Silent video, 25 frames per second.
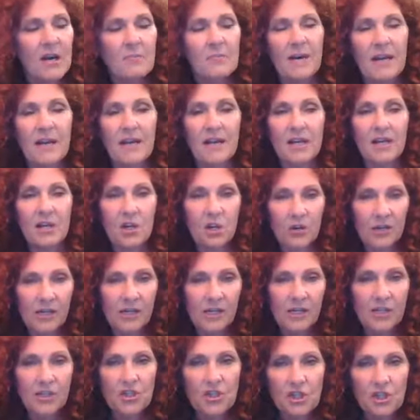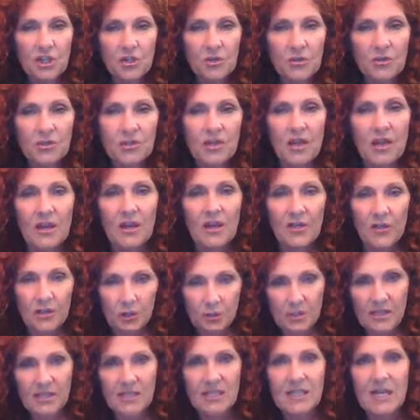But a green juice
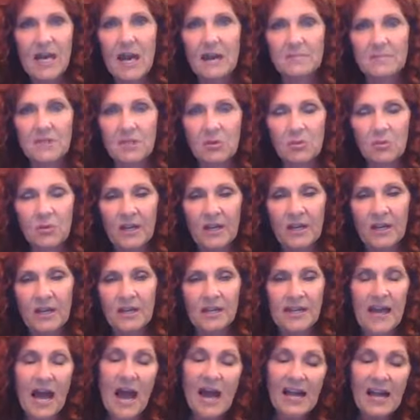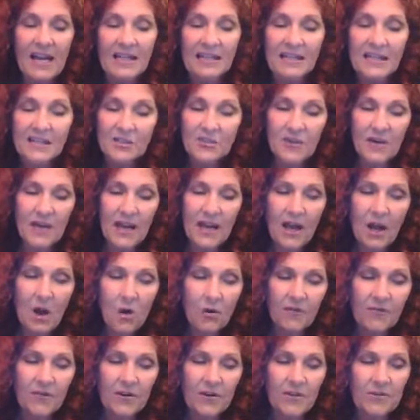three times a week. Now I got this one at
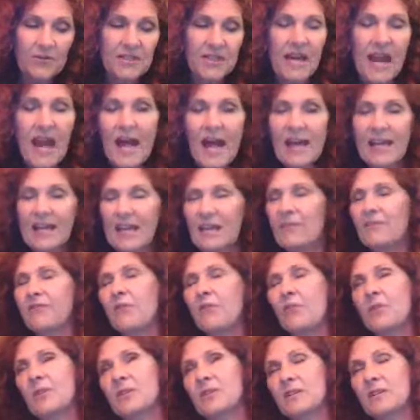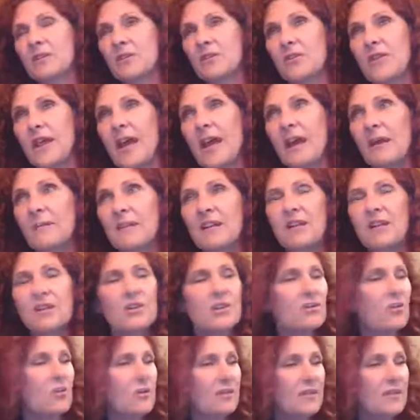Whole Foods and I can't afford to do that. I mean,
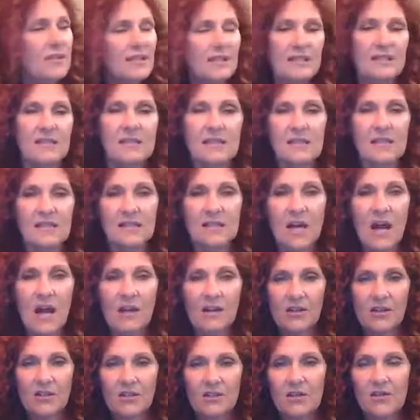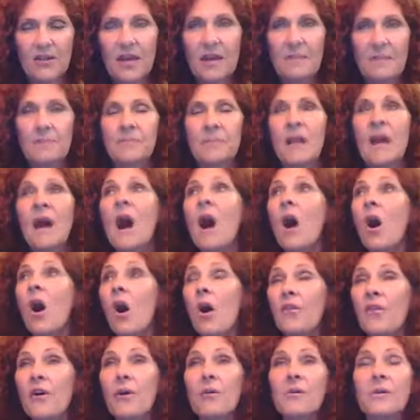good Lord, this is $6. So that,
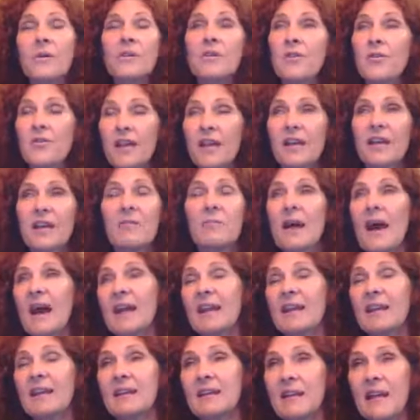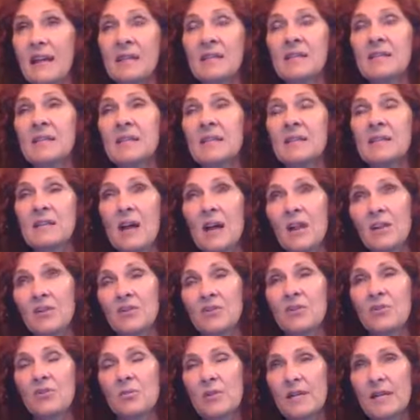although when you think about it,
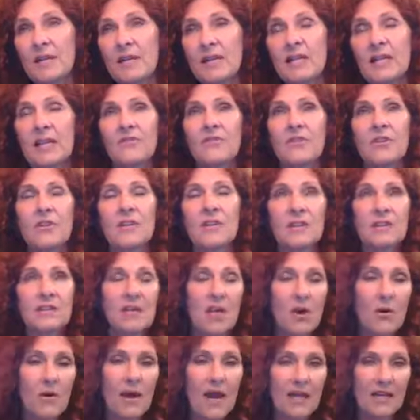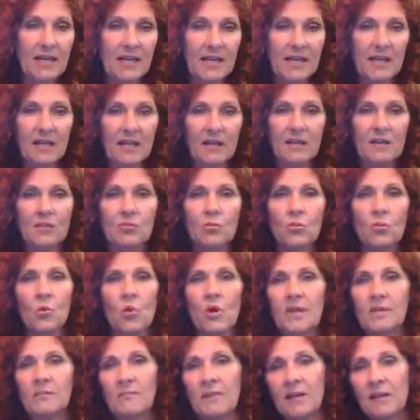$18 a week, if you didn't go out and eat
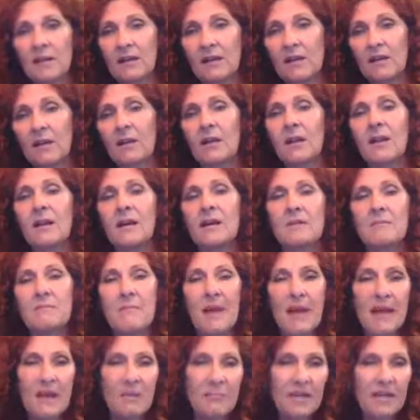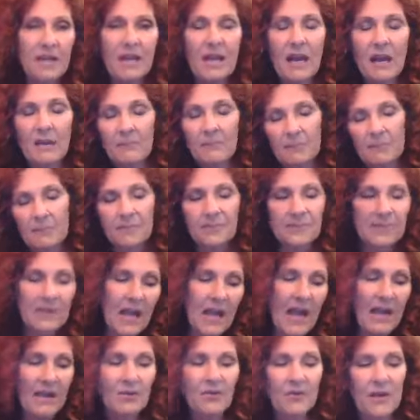one meal, maybe, I,
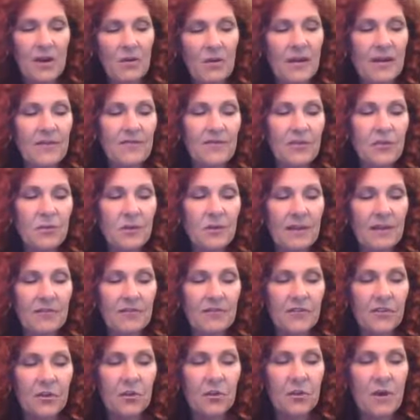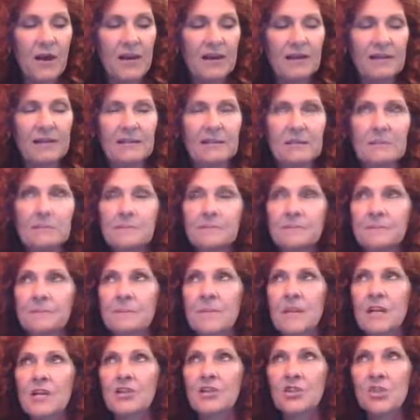I don't know if you, if you, um,
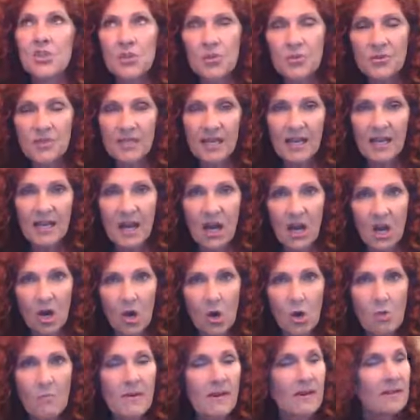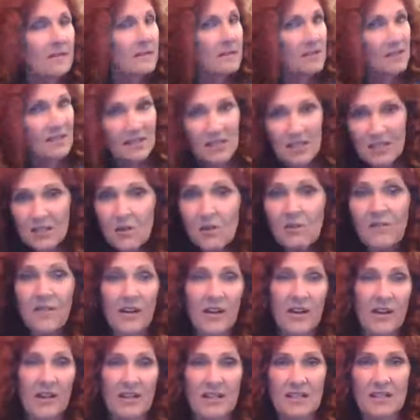juice at home, it's still
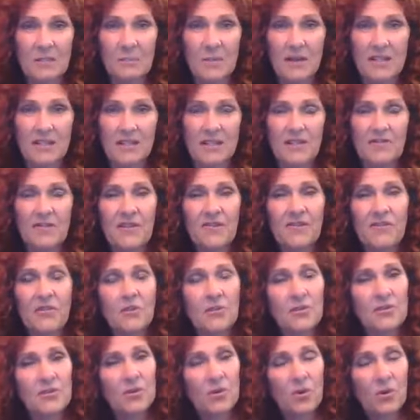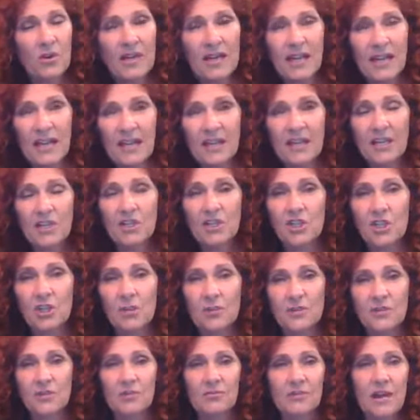very expensive. If you use organic
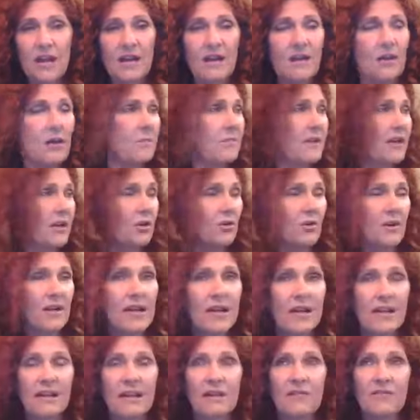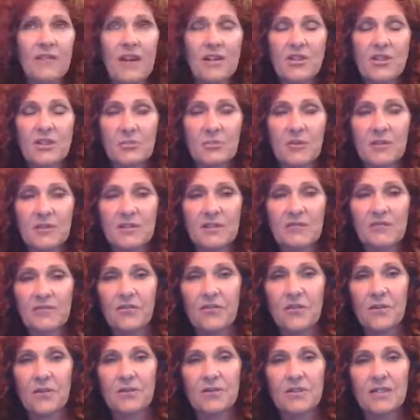juice, right? I mean, organic vegetables and
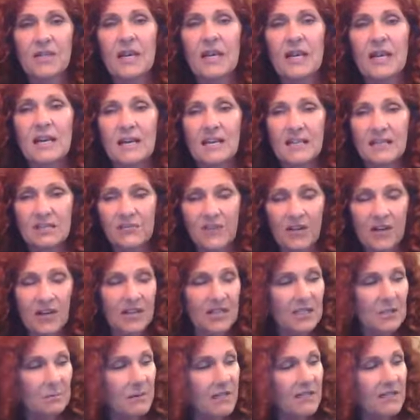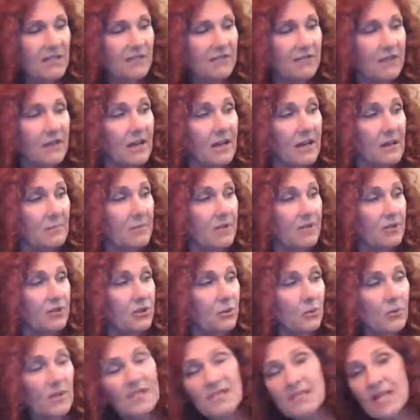fruits, it's very expensive, but
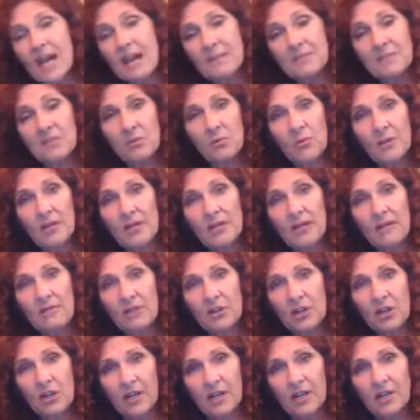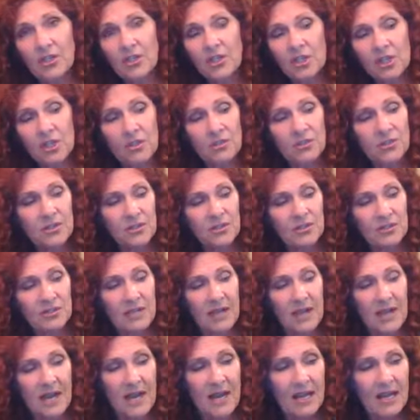three times a week of a green juice,
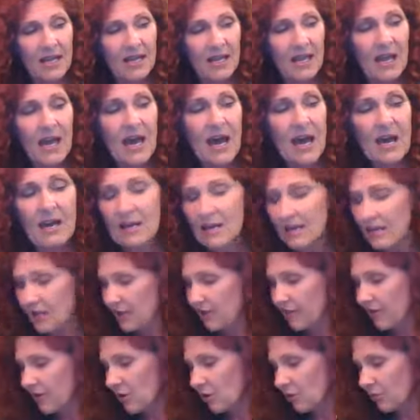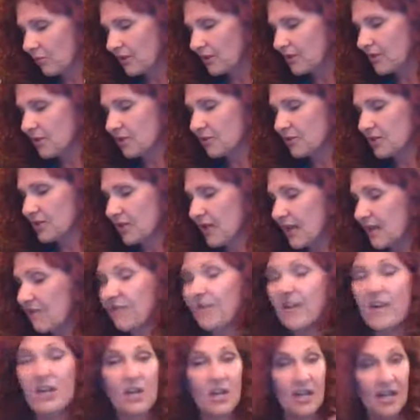heck yeah. If it'll reduce,
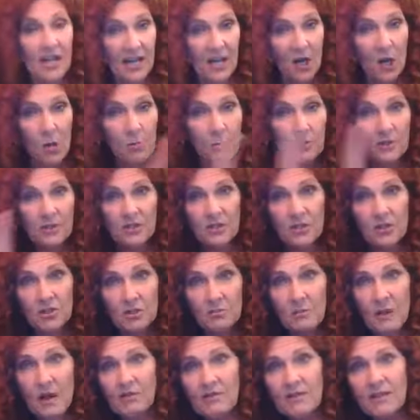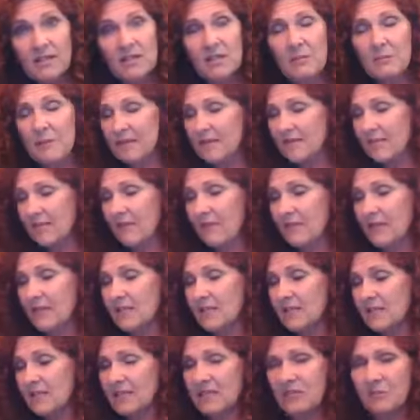if it could help reduce my risk by
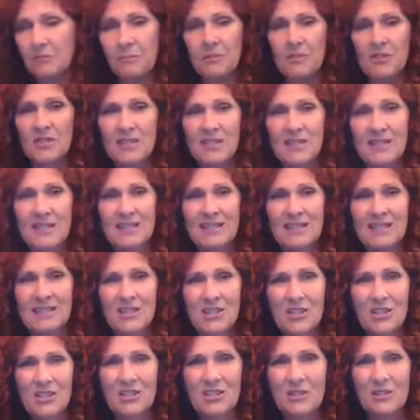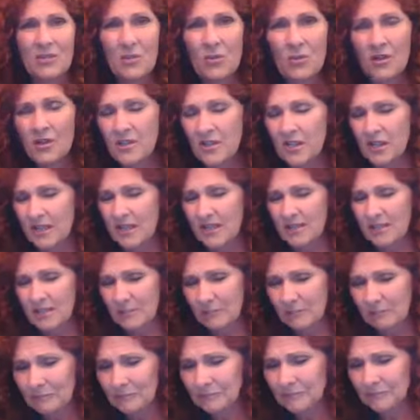76%, good Lord,
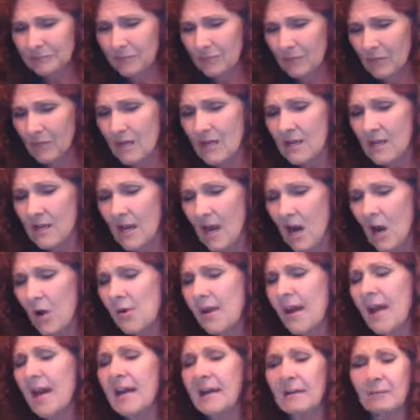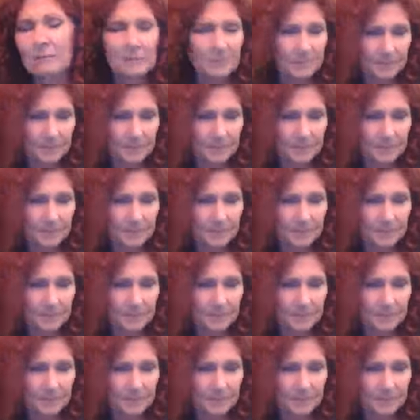yes. Okay.